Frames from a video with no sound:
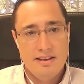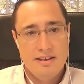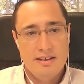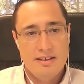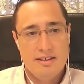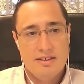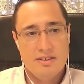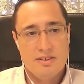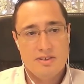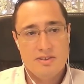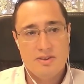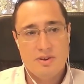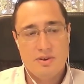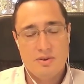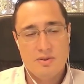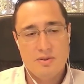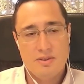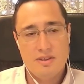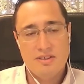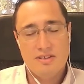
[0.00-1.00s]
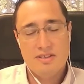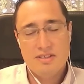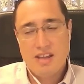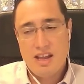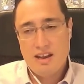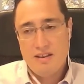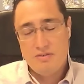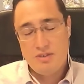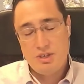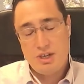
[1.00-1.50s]
So this is kind
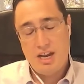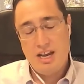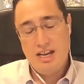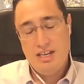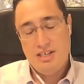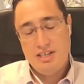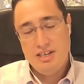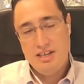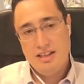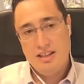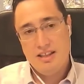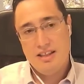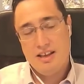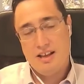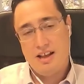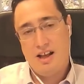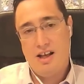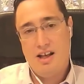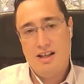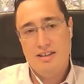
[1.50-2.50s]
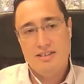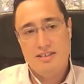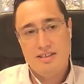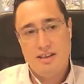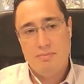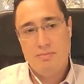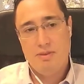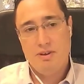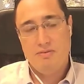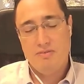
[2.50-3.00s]
of changing the
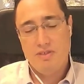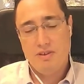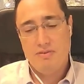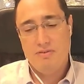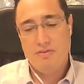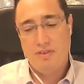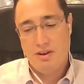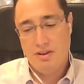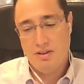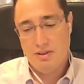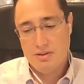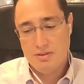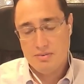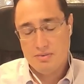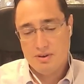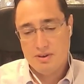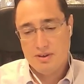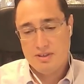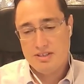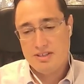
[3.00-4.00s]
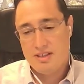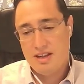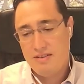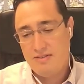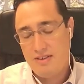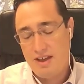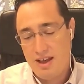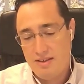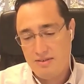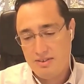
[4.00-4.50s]
concept of the funnel, where instead of
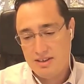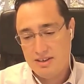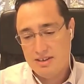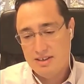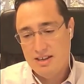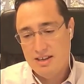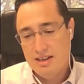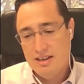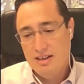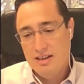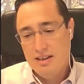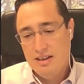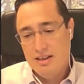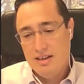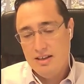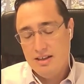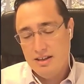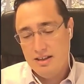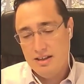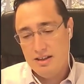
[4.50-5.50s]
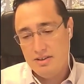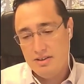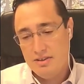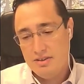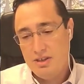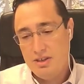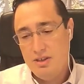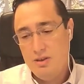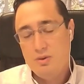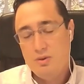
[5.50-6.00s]
having a
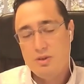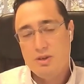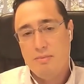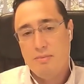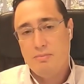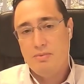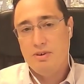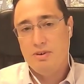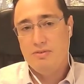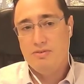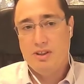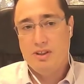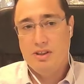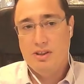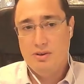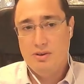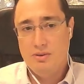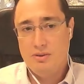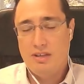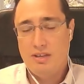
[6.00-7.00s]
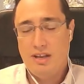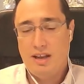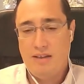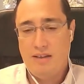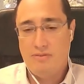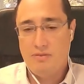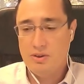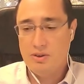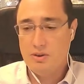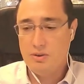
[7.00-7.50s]
huge number of clones that have
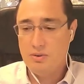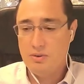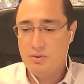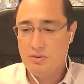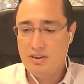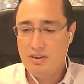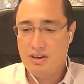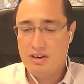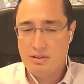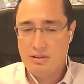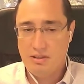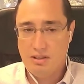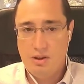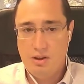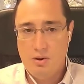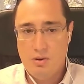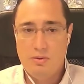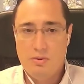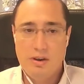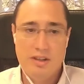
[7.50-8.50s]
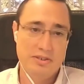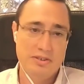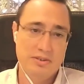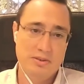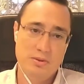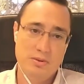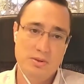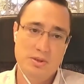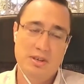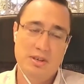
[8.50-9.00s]
to go through very low
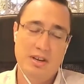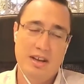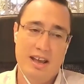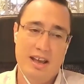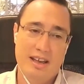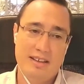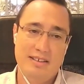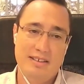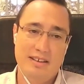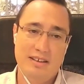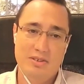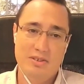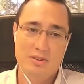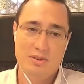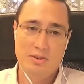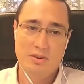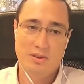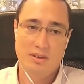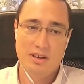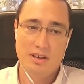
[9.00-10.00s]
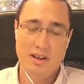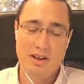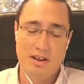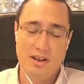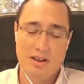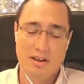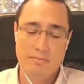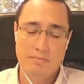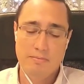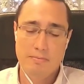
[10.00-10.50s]
resolution assays early
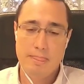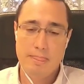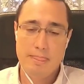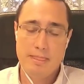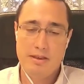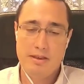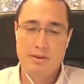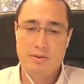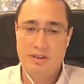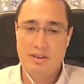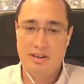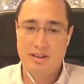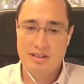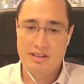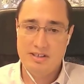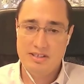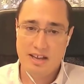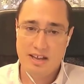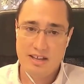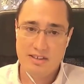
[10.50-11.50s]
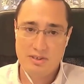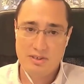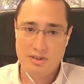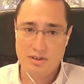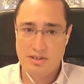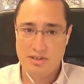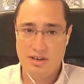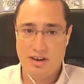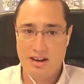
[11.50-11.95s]
on, you can assess your genetic